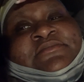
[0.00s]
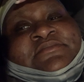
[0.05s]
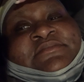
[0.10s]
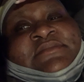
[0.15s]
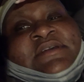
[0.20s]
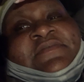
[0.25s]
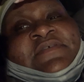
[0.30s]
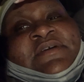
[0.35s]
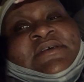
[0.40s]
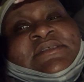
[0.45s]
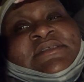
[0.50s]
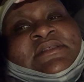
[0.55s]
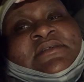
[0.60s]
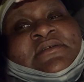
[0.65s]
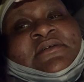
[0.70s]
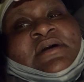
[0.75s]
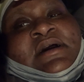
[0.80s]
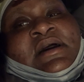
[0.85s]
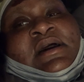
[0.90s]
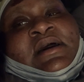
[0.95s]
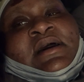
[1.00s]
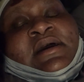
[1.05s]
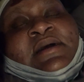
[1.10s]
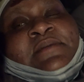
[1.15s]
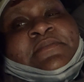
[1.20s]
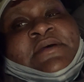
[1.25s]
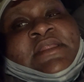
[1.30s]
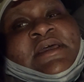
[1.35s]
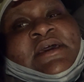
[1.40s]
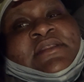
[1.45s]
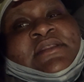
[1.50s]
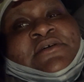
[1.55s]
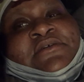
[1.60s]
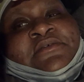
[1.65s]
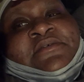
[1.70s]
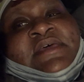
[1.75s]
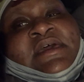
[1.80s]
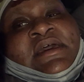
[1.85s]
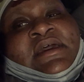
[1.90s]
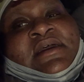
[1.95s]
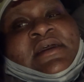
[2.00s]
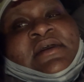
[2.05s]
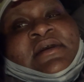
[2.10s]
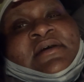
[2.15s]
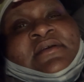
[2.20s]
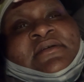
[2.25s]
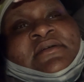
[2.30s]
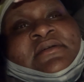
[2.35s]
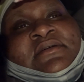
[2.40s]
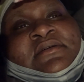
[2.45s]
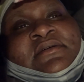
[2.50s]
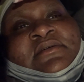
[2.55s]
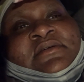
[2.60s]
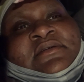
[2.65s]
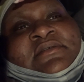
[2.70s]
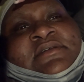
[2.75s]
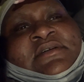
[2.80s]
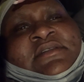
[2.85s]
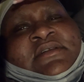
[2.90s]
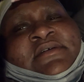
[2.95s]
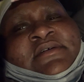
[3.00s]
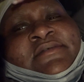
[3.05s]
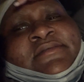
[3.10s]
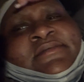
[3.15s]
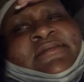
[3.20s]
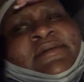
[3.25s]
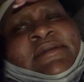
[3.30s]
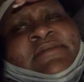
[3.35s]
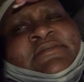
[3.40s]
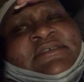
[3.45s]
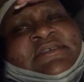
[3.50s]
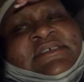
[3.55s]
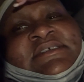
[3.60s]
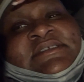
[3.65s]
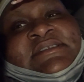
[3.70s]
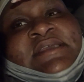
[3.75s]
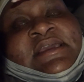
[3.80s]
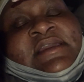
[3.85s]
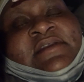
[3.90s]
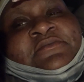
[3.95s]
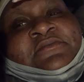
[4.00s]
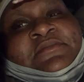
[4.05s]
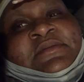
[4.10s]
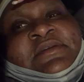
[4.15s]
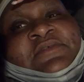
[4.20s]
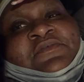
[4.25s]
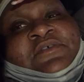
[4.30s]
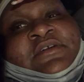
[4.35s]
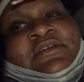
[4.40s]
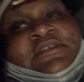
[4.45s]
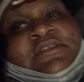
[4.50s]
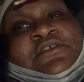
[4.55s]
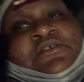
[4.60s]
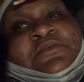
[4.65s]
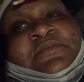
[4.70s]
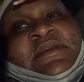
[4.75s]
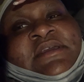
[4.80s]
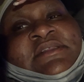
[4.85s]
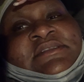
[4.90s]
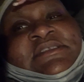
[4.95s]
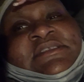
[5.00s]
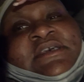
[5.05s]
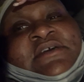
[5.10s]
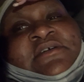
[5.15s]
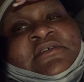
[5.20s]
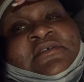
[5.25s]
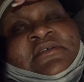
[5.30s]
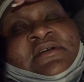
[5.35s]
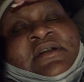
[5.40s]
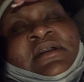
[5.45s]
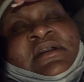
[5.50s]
It feels a little odd, but I know that, you know, he was just staying with me for a little bit until